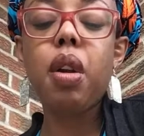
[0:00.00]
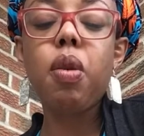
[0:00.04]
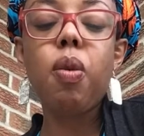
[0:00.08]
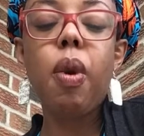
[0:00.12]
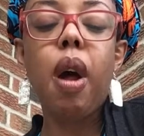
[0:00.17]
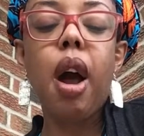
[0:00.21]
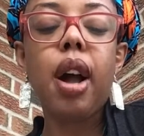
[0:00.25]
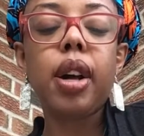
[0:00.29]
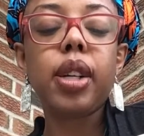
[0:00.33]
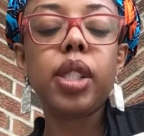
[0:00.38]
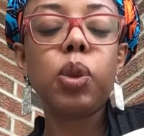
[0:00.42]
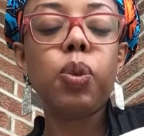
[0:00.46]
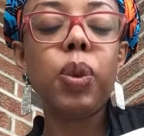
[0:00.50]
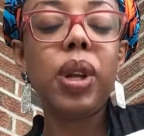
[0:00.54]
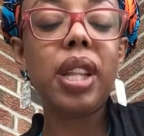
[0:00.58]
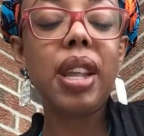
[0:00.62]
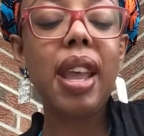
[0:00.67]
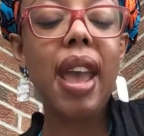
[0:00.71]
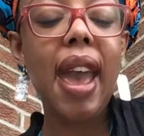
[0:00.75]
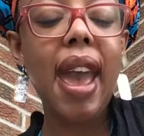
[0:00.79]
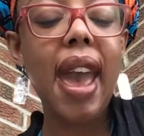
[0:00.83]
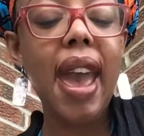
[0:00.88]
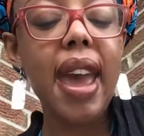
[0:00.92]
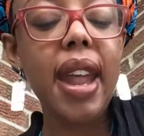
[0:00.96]
rocks when
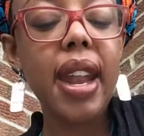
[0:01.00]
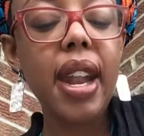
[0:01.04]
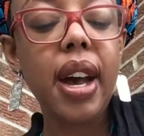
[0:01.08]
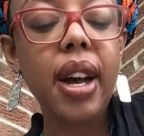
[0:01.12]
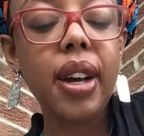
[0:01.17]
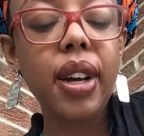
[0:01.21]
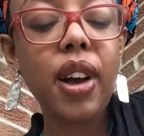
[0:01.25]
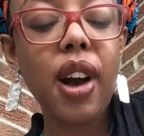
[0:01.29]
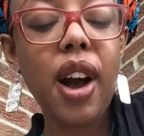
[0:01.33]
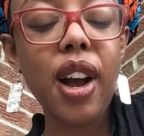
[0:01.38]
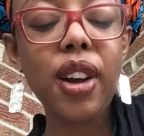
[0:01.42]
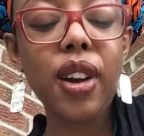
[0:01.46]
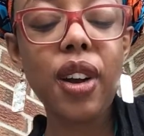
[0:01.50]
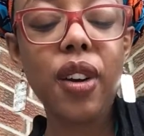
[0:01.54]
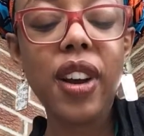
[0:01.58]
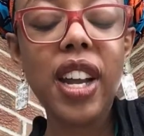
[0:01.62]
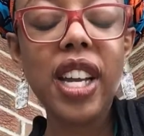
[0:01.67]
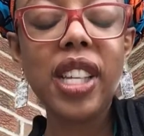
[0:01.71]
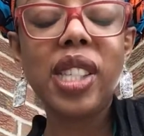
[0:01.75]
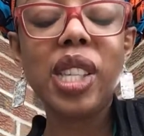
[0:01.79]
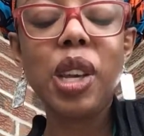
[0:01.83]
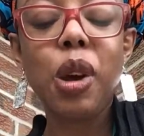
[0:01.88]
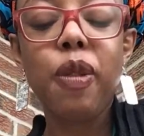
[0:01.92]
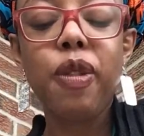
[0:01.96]
Hannah got
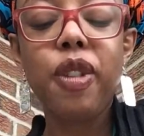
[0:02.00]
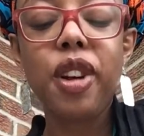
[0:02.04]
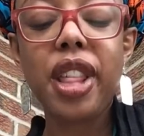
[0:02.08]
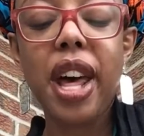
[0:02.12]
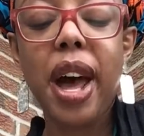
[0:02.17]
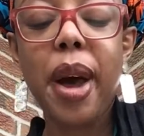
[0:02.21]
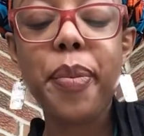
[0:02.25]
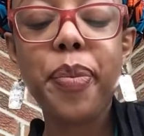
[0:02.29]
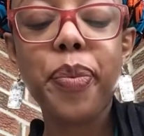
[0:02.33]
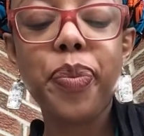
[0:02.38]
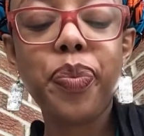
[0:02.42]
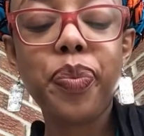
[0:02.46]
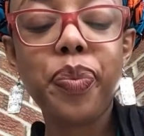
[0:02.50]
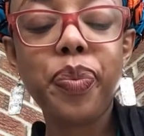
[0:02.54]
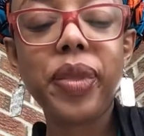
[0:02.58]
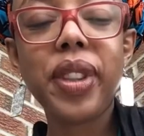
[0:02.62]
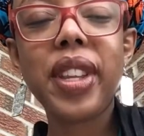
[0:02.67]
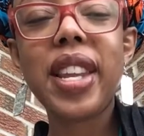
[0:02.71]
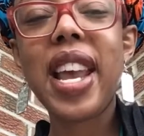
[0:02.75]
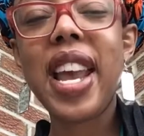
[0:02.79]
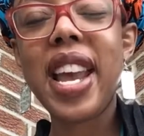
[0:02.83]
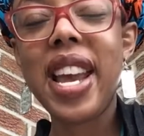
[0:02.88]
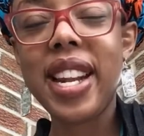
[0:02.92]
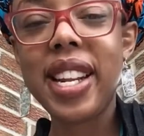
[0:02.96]
crazy over them.
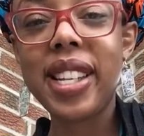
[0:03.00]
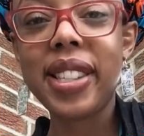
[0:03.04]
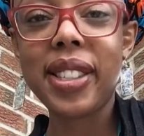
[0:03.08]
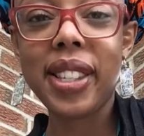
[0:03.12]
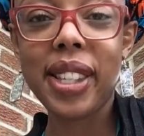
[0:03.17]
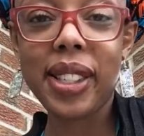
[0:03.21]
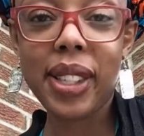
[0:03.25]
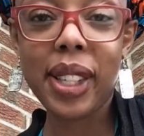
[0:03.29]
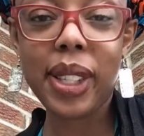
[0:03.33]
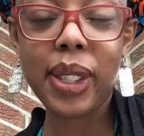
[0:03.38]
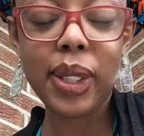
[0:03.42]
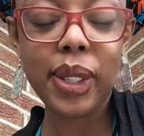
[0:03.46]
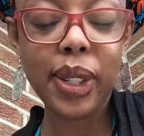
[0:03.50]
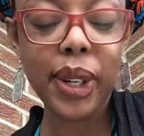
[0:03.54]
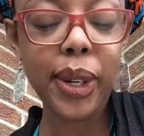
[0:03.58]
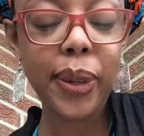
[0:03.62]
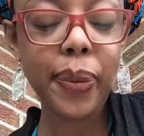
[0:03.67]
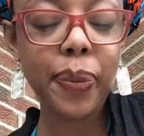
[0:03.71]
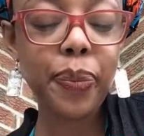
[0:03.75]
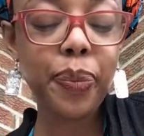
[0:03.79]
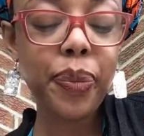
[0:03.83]
Hannah's his sister.